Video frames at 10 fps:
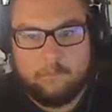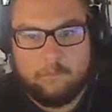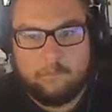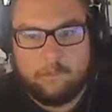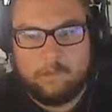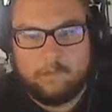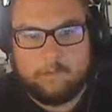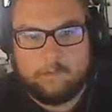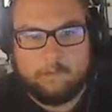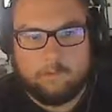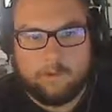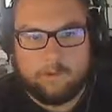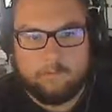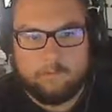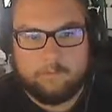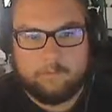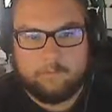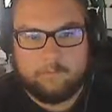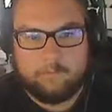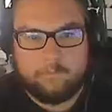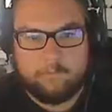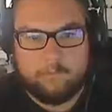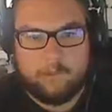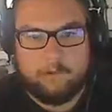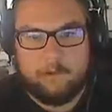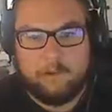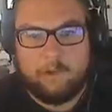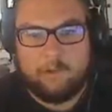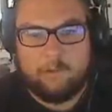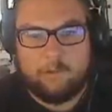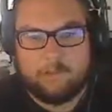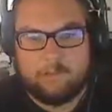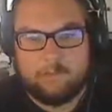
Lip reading: Yeah, it's somewhat better. I agree, not much though.